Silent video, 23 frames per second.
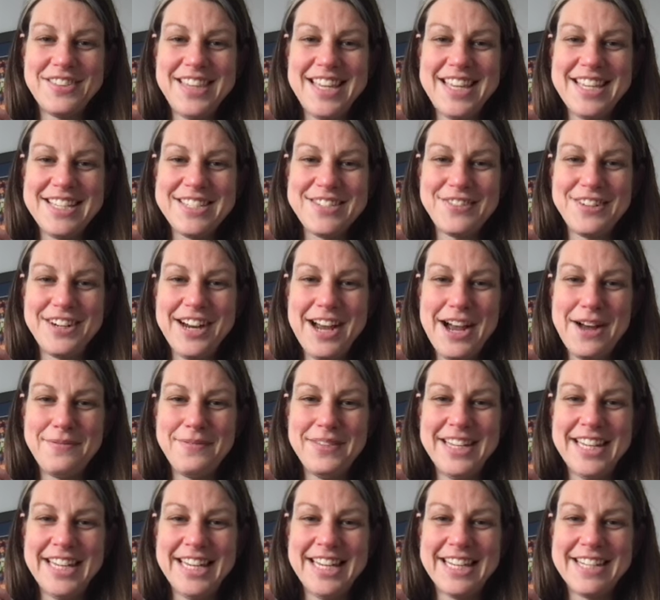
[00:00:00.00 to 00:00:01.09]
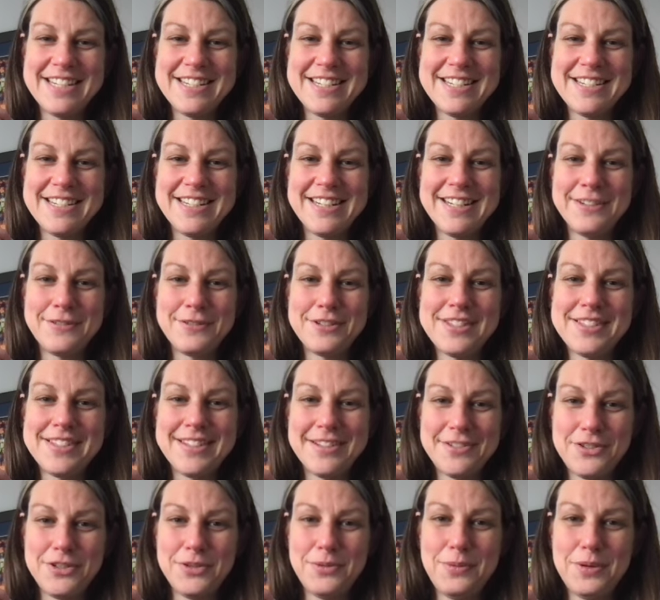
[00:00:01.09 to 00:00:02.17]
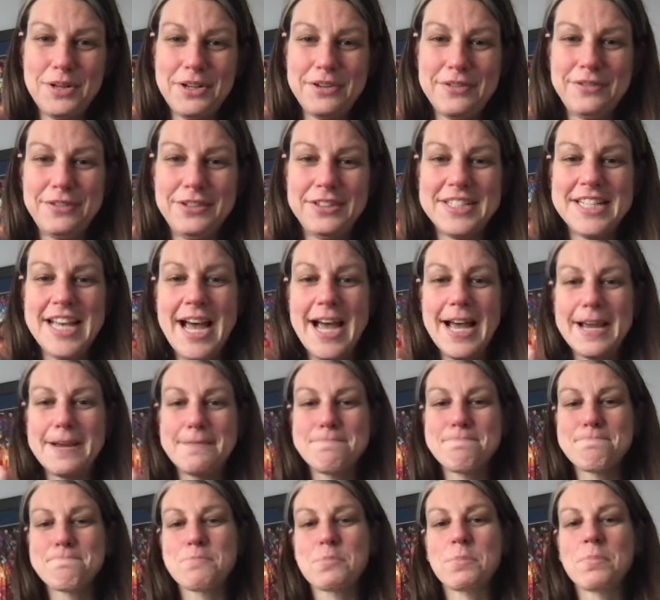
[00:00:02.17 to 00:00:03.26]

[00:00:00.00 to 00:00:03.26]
thanks for coming, Angie. It was such a wonderful time.